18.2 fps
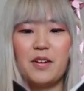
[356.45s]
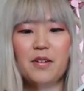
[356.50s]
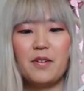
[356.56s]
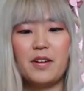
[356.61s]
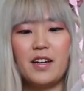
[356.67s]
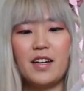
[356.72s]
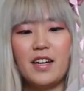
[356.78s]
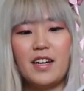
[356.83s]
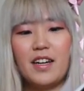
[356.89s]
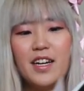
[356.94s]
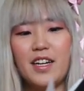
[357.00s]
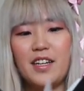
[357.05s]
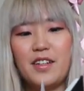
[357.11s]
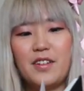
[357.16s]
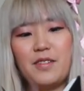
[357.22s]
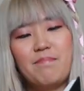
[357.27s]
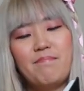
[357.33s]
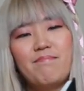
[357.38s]
where
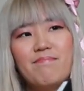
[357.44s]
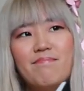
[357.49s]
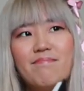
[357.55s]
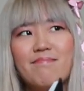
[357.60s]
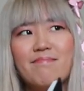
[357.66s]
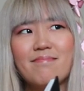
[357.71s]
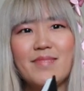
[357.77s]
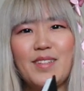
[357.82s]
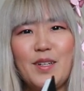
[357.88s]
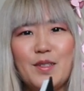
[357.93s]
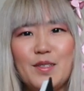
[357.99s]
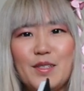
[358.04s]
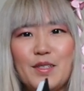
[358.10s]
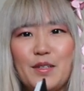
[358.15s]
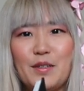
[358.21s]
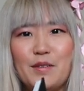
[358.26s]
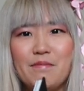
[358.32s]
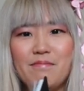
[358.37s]
I
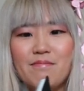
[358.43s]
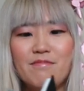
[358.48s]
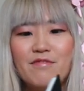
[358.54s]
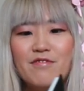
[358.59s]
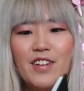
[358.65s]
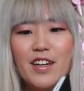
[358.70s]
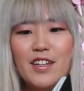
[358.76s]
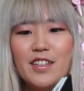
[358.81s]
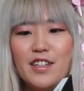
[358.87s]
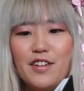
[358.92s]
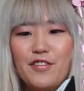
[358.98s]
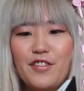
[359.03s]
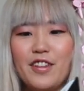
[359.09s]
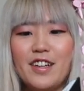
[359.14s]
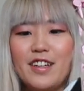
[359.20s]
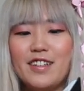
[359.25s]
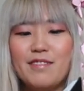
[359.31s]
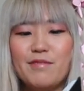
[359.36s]
also fell in love
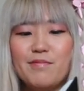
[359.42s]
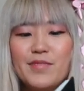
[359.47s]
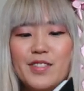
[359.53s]
with her.